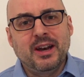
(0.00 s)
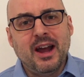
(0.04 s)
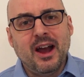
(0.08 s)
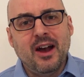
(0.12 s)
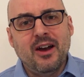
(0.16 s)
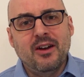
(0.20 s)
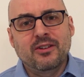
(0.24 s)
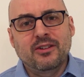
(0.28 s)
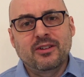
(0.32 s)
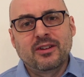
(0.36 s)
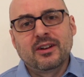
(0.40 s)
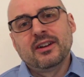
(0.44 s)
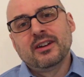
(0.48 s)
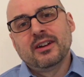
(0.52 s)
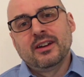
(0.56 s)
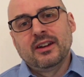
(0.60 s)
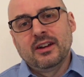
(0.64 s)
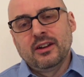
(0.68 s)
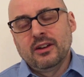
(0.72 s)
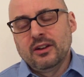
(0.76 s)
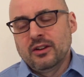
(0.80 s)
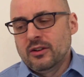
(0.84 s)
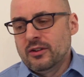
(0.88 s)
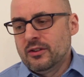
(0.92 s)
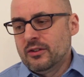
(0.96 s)
out,
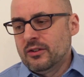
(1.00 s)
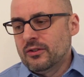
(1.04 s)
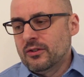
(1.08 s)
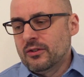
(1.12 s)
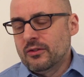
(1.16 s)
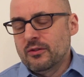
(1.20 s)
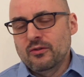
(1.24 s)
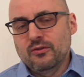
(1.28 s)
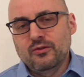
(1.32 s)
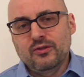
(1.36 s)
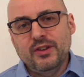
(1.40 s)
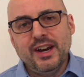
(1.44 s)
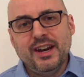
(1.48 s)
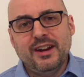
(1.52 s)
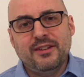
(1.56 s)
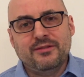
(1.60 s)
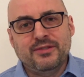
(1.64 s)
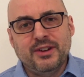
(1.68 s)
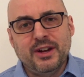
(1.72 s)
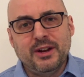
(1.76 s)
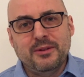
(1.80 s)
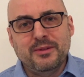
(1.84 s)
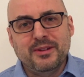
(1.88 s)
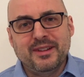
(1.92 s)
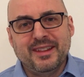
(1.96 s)
read it
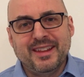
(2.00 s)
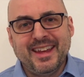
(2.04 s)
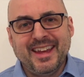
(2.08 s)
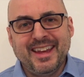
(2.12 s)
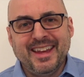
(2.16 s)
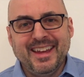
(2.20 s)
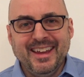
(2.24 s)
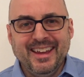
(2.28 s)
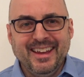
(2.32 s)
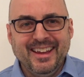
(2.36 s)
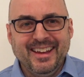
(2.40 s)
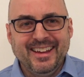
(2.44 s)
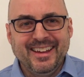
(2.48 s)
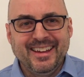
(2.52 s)
frequently.